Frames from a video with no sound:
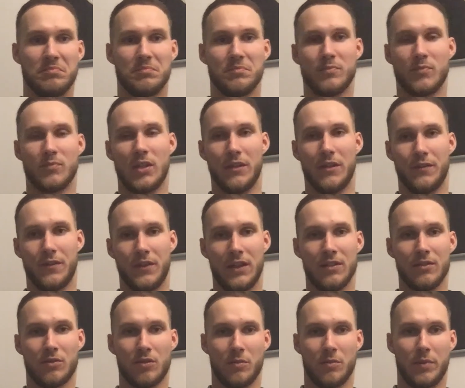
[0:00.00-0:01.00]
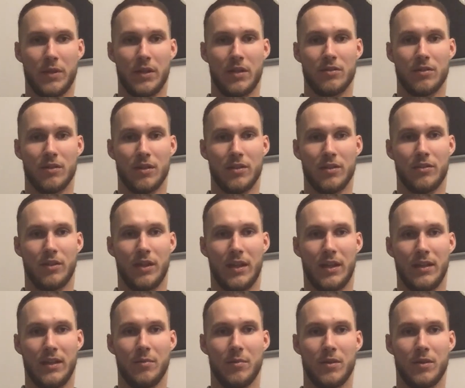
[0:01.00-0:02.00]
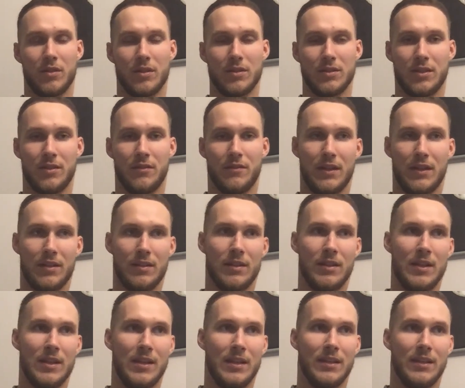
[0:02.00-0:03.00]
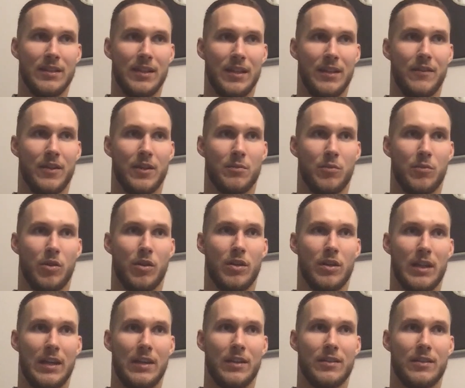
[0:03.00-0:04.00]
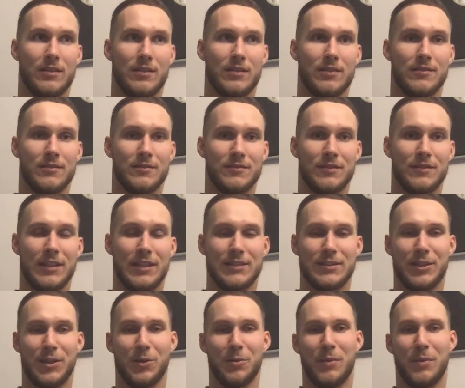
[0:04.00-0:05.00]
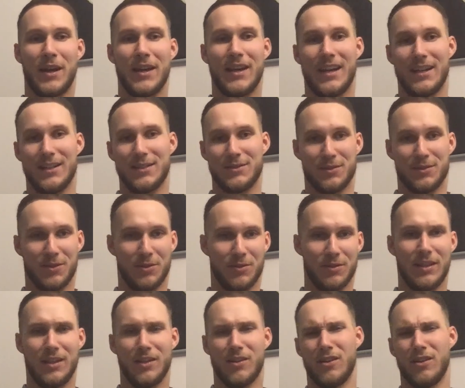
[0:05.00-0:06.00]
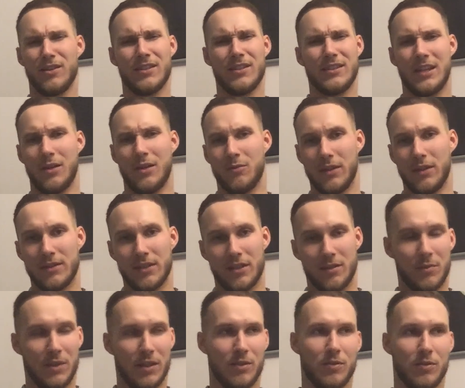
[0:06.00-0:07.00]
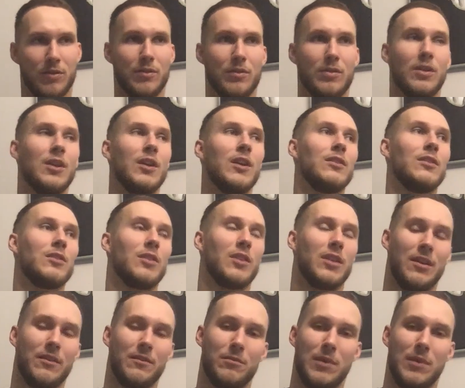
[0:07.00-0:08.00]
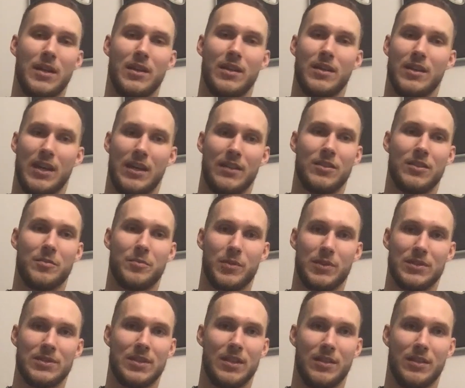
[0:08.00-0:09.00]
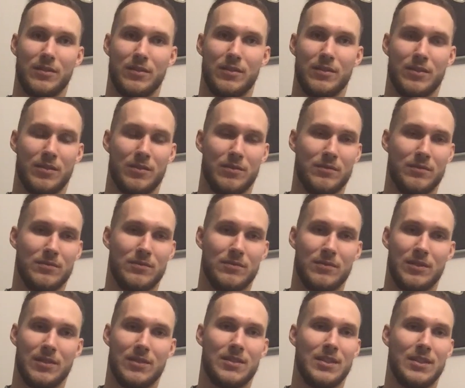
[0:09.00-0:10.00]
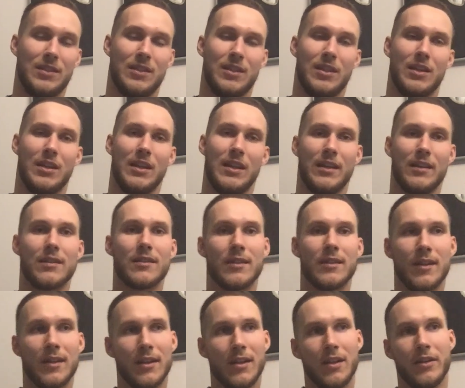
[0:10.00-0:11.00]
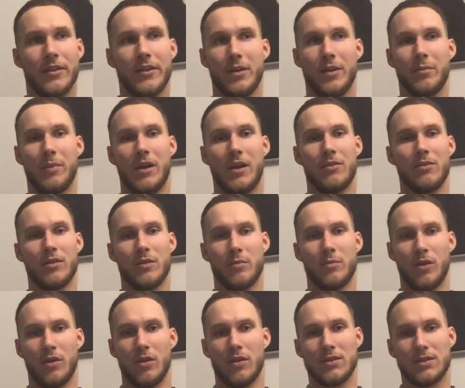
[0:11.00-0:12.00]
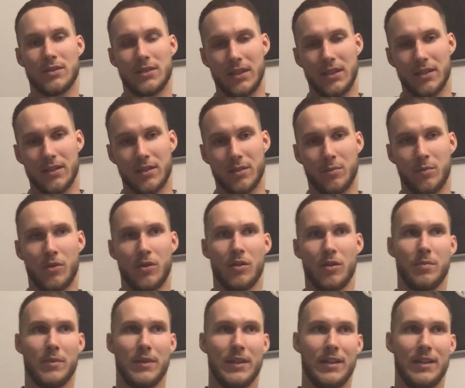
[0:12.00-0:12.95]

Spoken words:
different compared to Lithuania because they were more like, let's say, on my ass. You know, they all the time wanted me to give my 100%. You know, it's either like rebound the ball, steal the ball, play